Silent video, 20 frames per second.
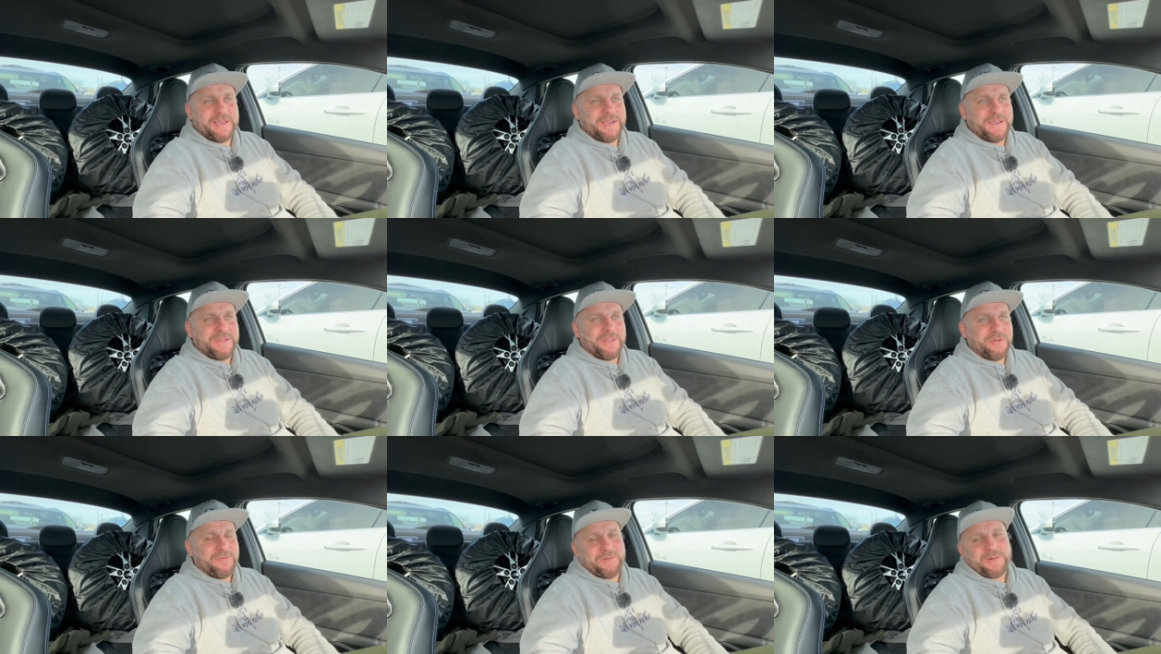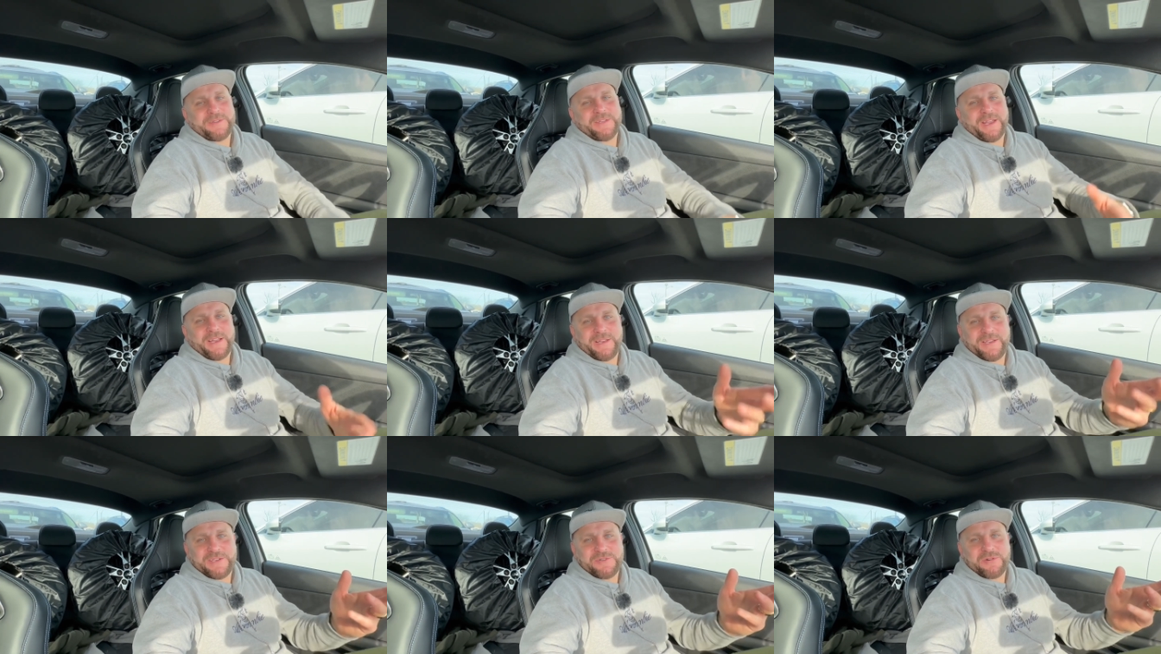You know, for
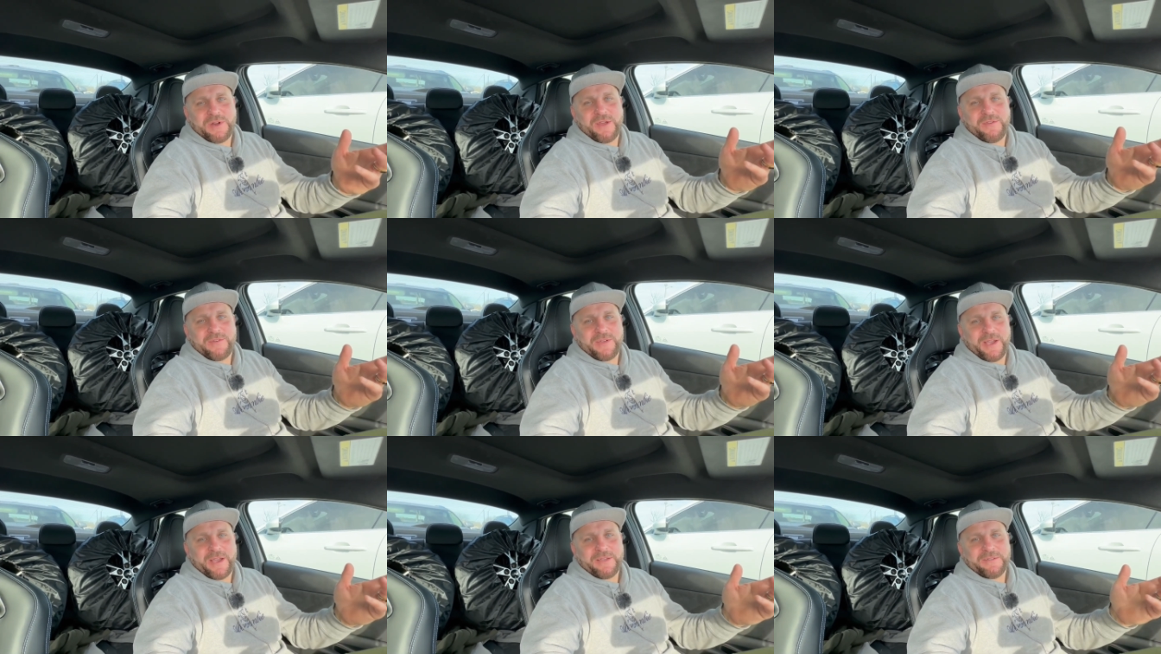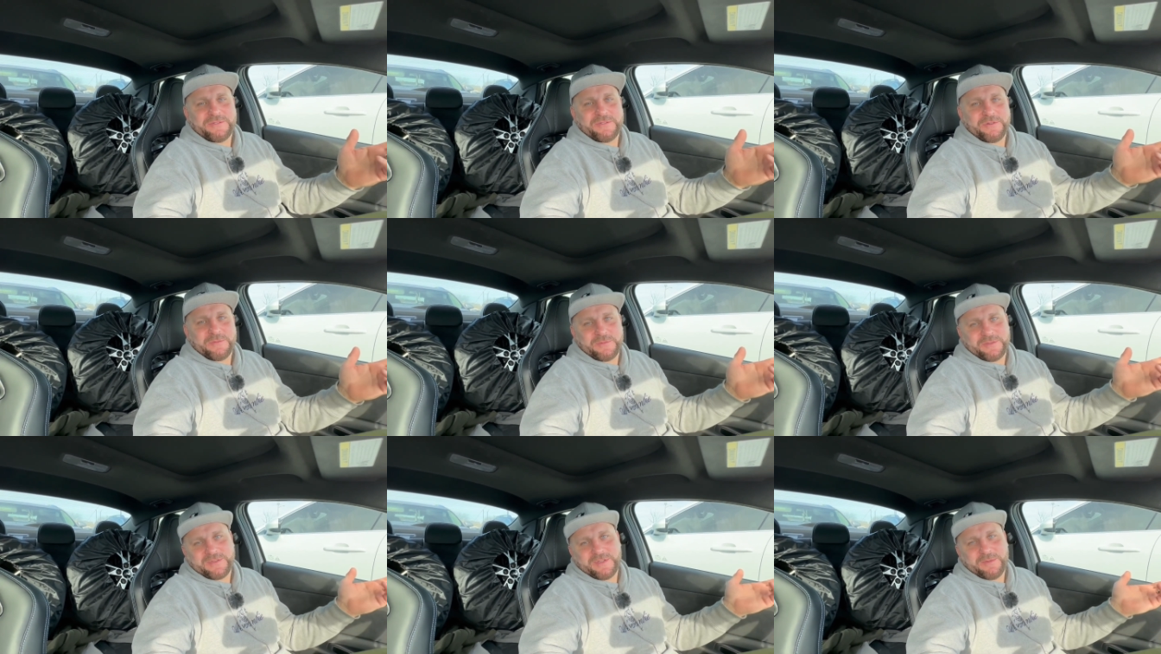daily driving, I
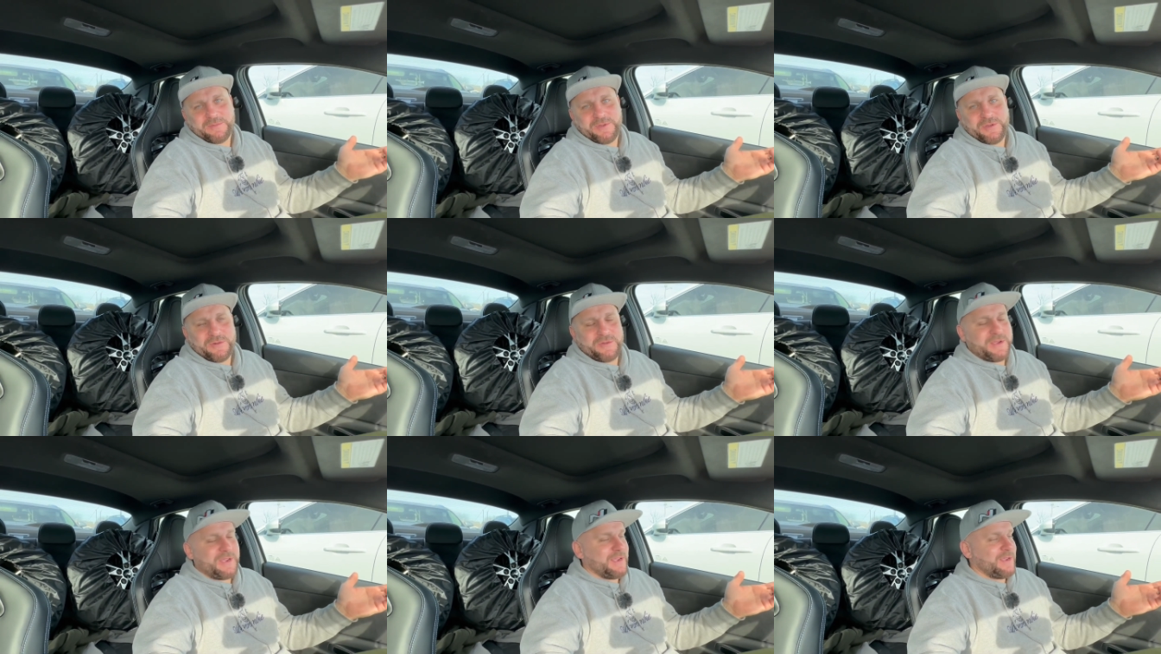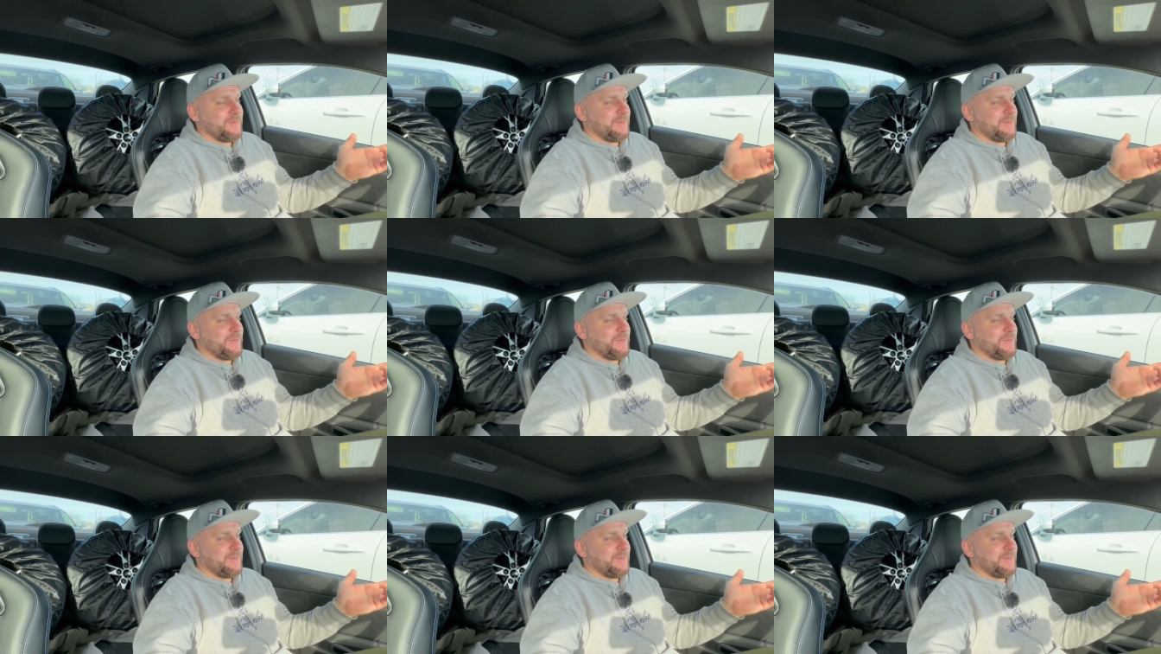assume it's gonna be okay.